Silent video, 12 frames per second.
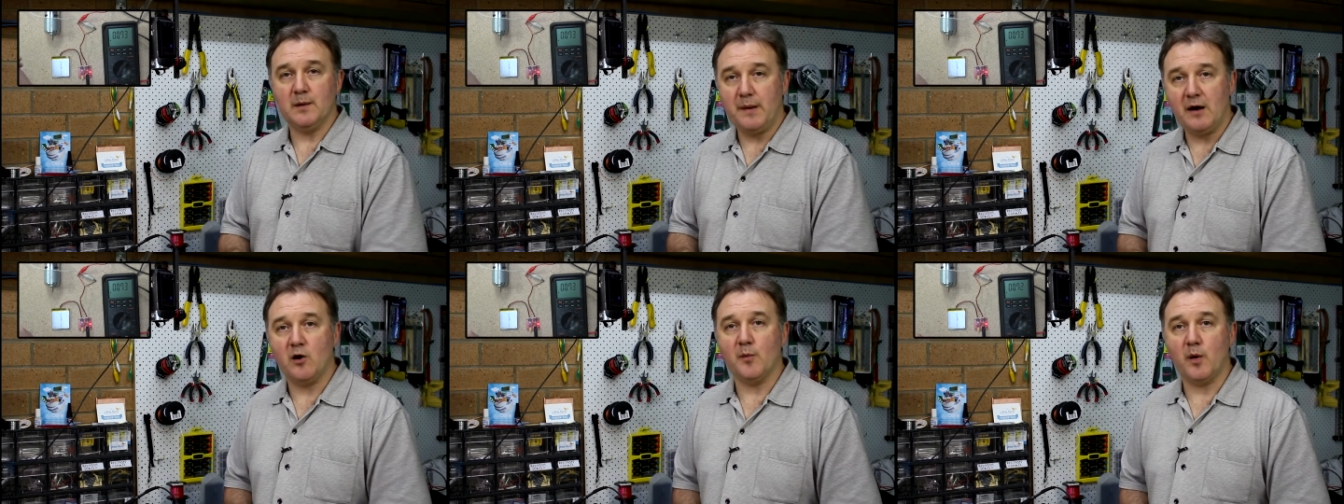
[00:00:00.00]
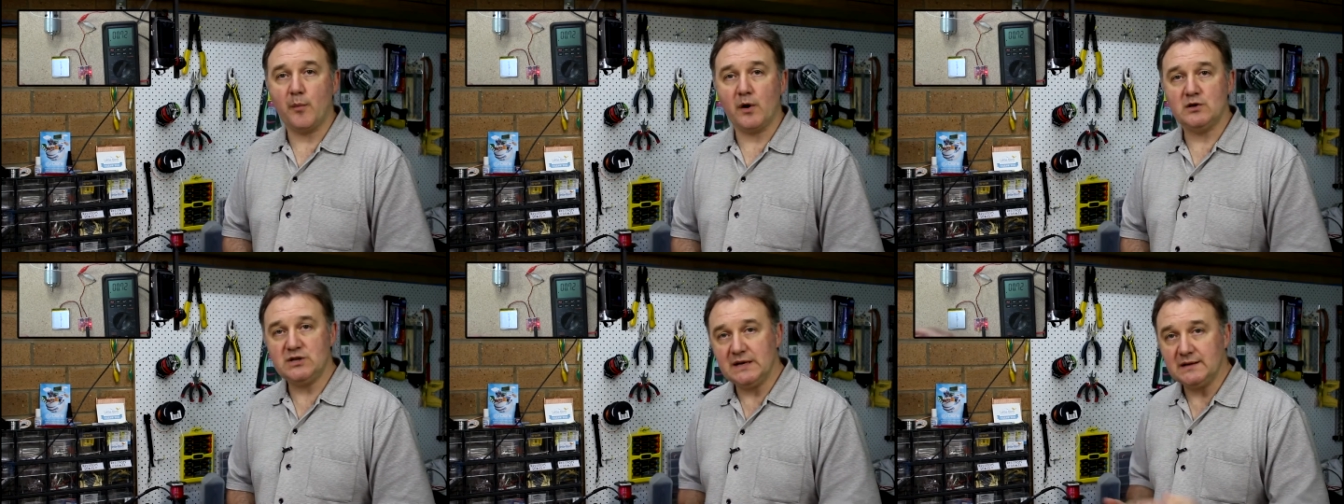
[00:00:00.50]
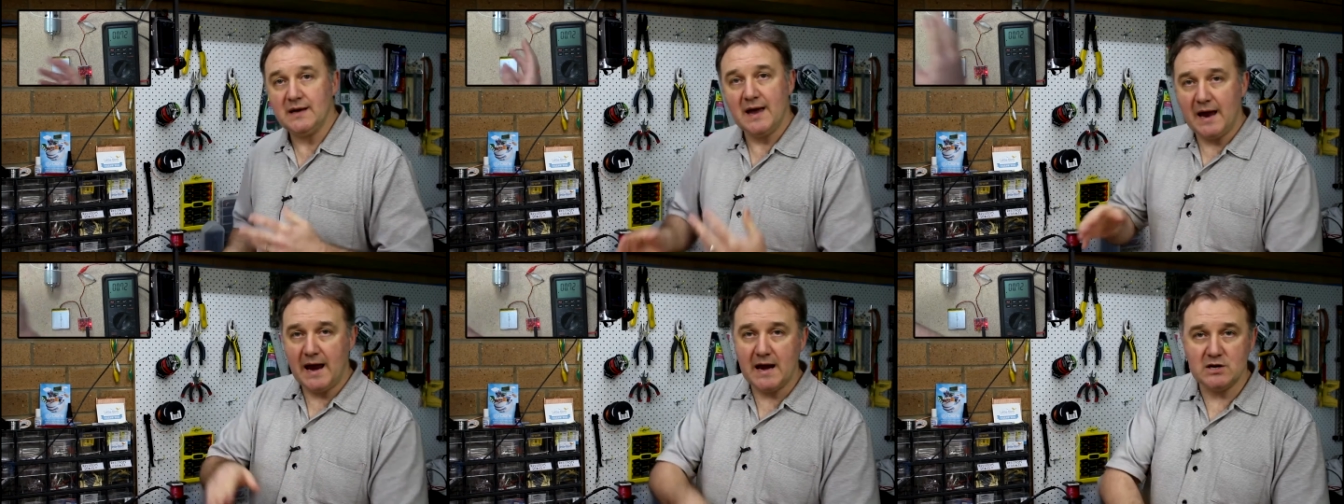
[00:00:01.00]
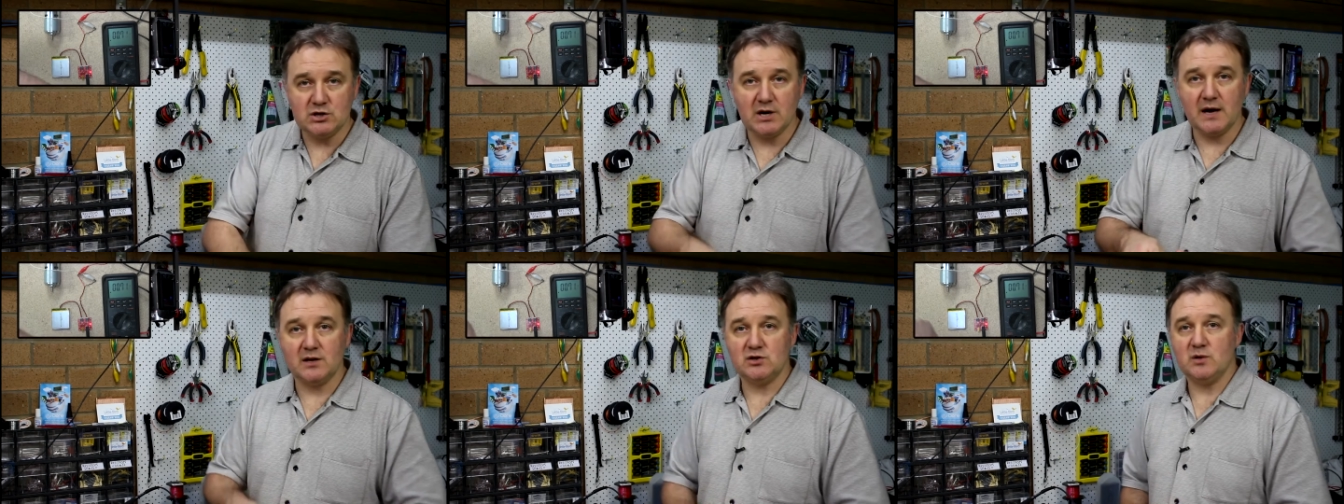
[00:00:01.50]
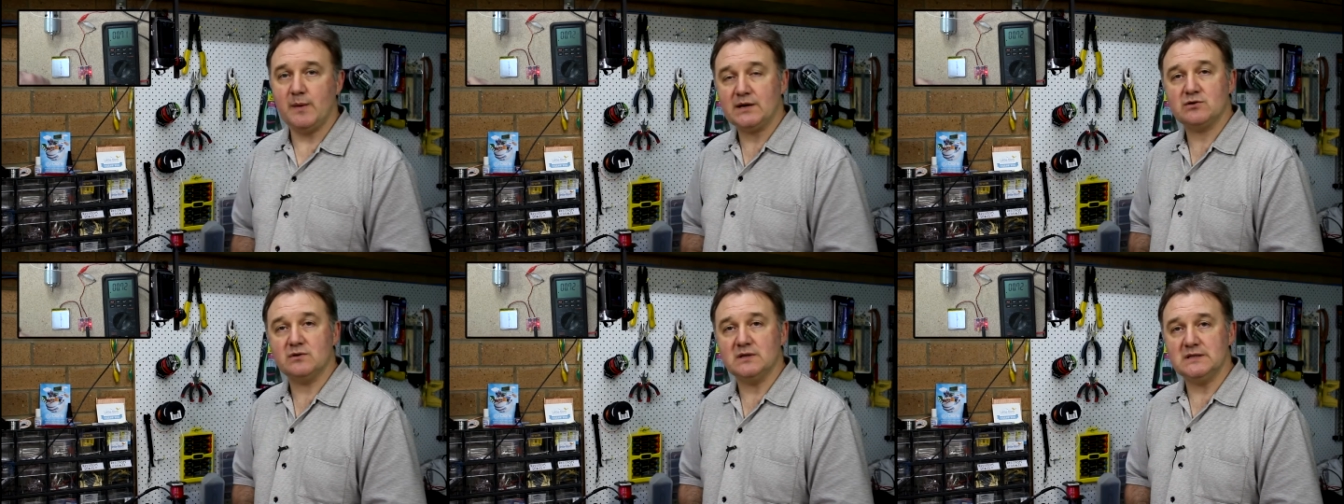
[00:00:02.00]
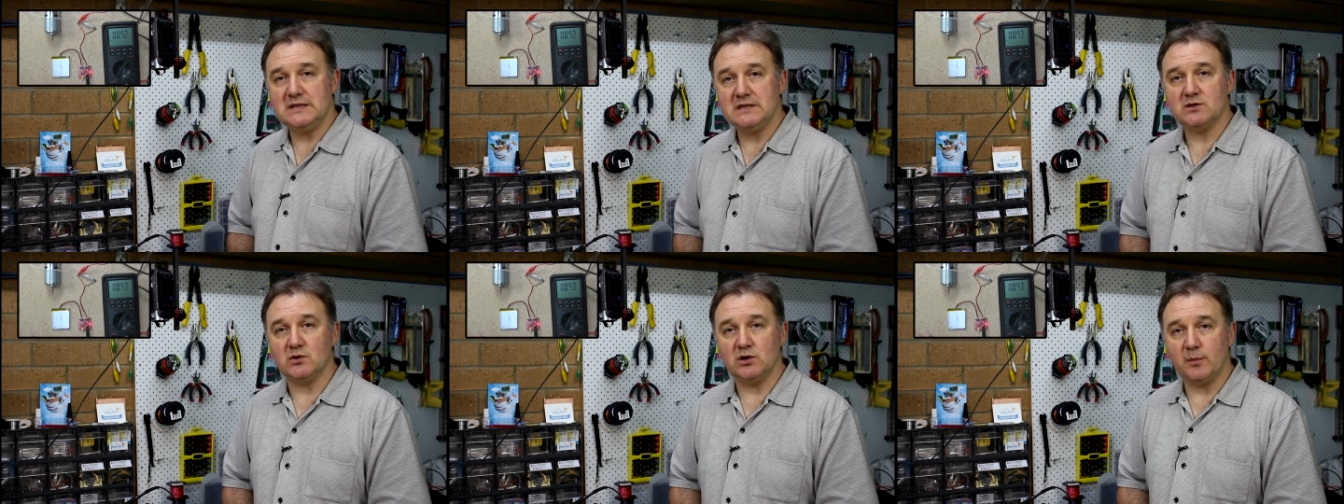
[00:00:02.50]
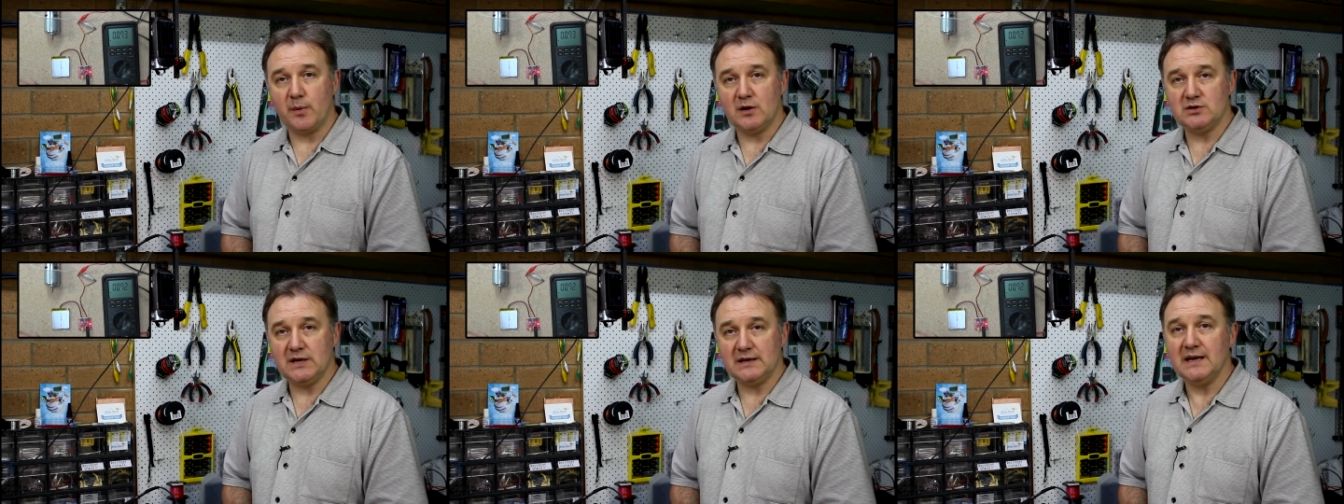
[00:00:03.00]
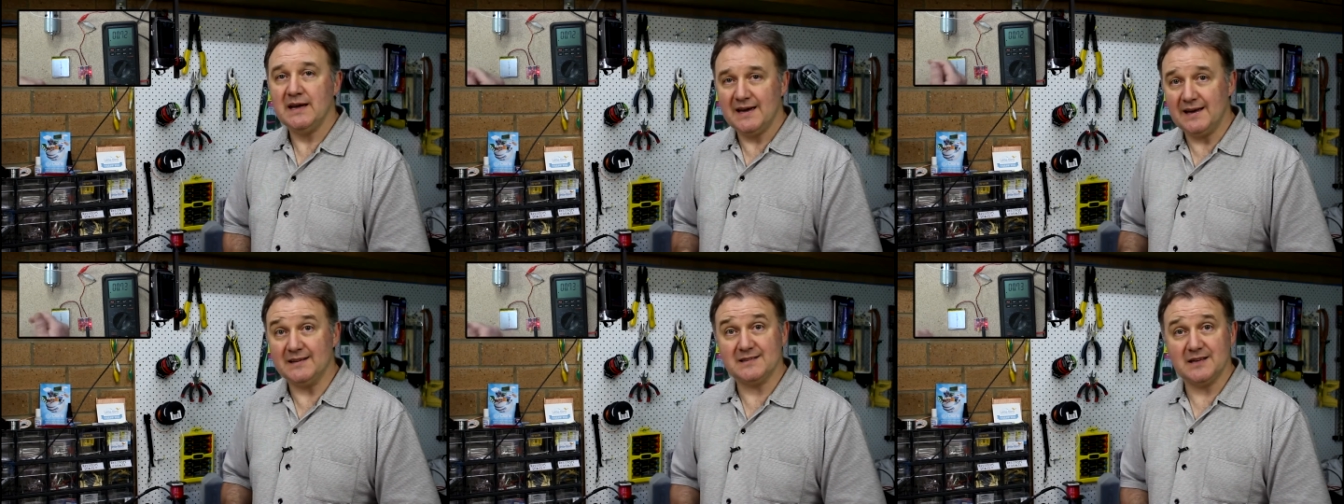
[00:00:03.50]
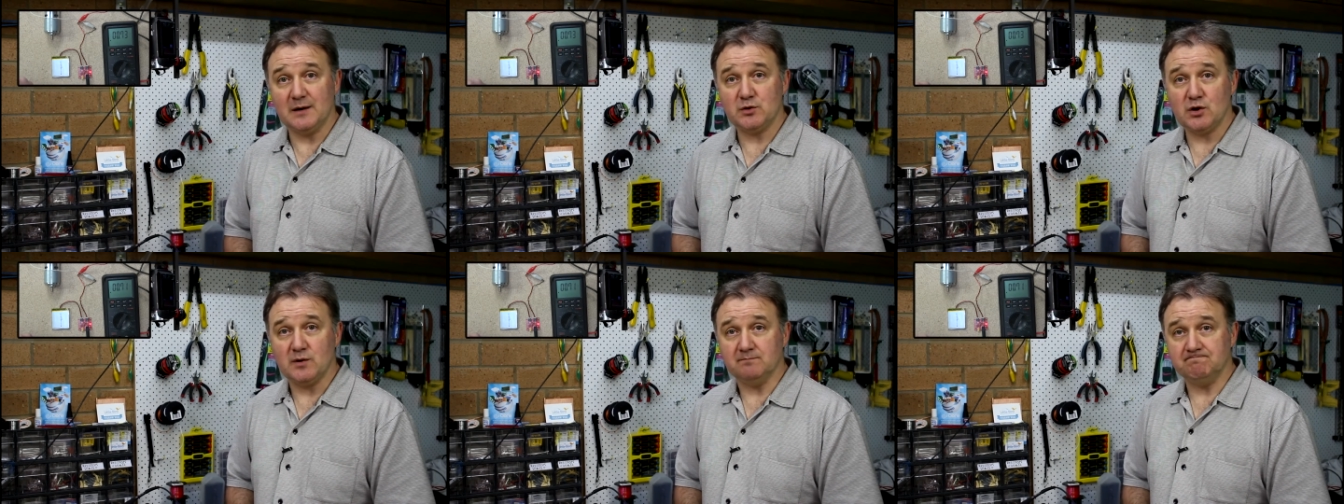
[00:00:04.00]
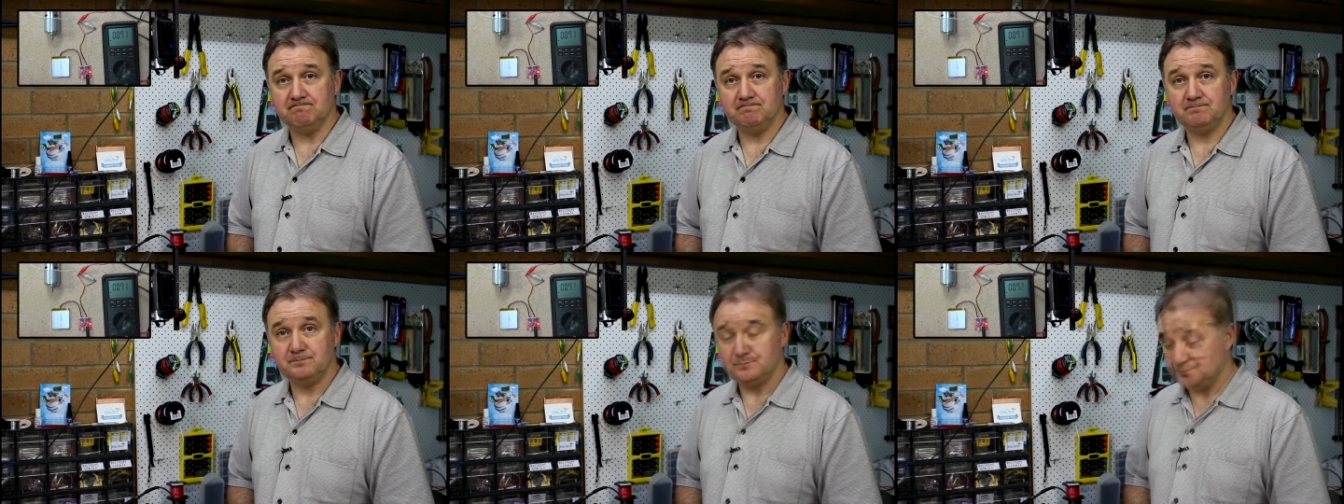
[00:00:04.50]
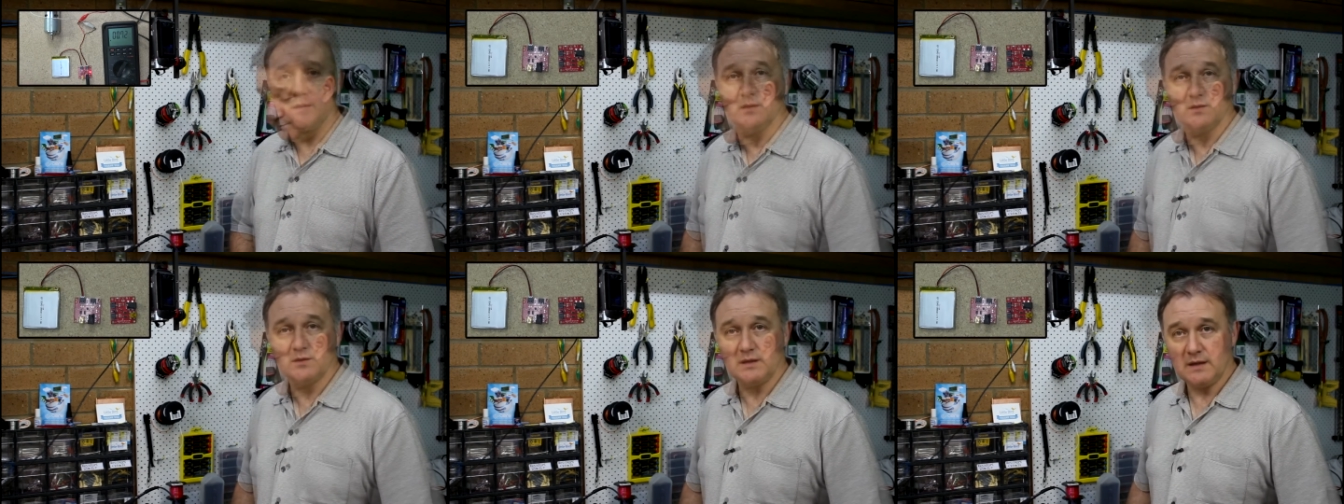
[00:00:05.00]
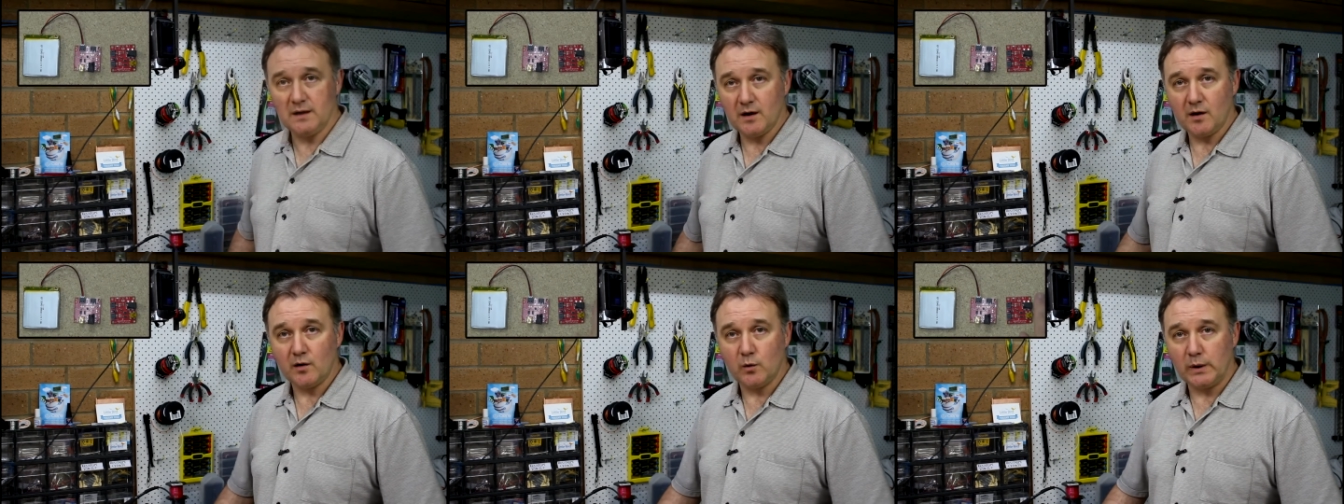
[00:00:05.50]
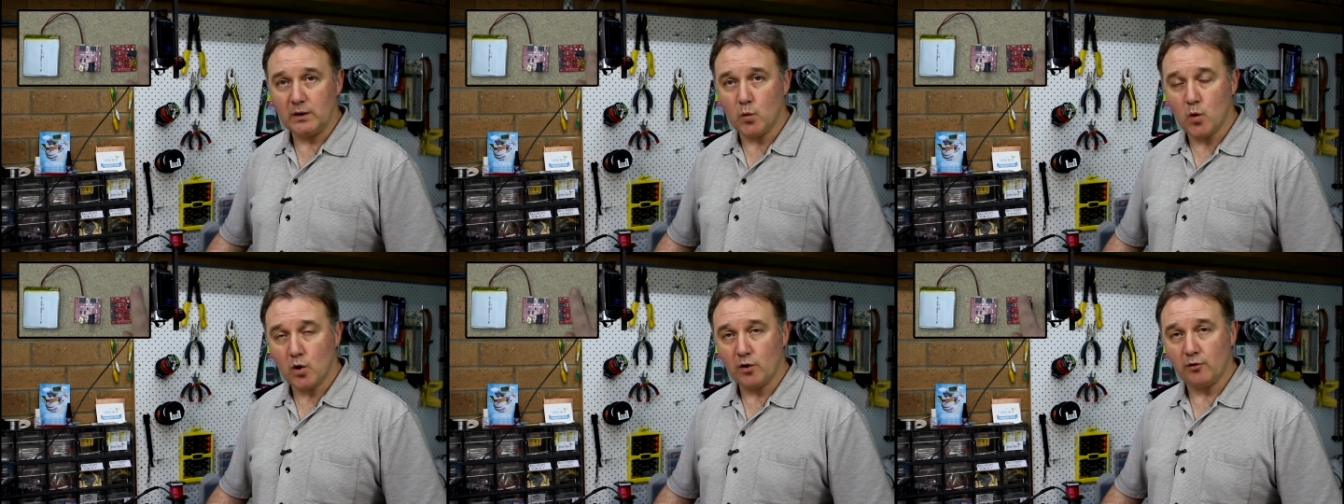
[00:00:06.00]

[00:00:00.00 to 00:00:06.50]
power my project and charge the battery that's inside the project at the same time. So there you go, quick walk